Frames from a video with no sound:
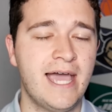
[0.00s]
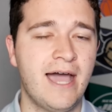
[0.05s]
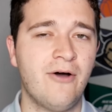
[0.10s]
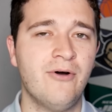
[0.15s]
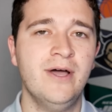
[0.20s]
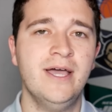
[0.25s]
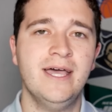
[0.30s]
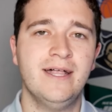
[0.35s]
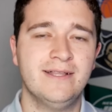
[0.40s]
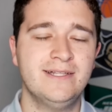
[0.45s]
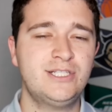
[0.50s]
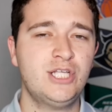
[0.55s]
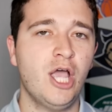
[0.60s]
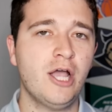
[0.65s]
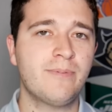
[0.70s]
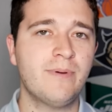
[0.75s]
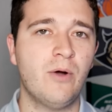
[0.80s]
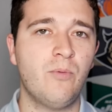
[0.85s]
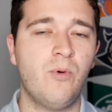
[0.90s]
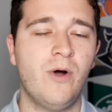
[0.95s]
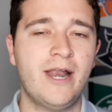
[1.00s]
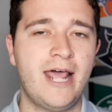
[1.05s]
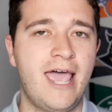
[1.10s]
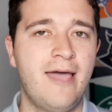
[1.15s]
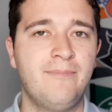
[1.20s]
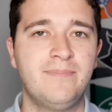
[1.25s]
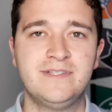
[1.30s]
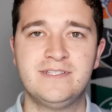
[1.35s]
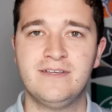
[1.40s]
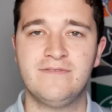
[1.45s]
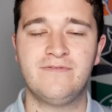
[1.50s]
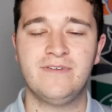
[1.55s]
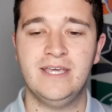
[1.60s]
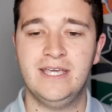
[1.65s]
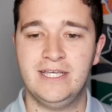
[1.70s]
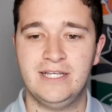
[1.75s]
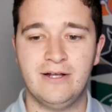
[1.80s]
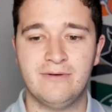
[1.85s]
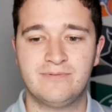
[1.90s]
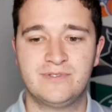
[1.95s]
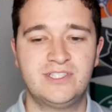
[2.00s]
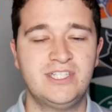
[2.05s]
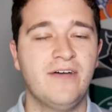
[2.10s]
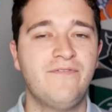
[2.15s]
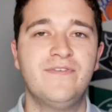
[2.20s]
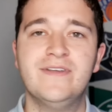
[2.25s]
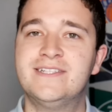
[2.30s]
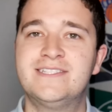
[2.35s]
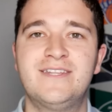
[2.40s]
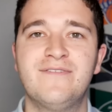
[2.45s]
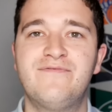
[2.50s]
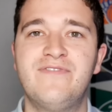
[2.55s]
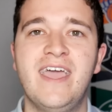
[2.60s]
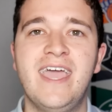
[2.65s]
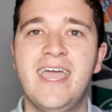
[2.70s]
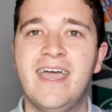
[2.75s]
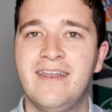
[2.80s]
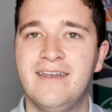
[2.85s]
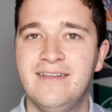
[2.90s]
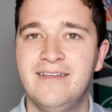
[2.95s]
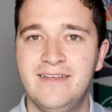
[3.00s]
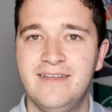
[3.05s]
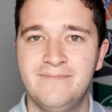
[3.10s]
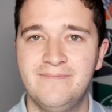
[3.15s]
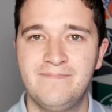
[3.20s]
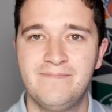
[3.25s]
Now, let's talk about what happens if, you know, stuff hits the fan.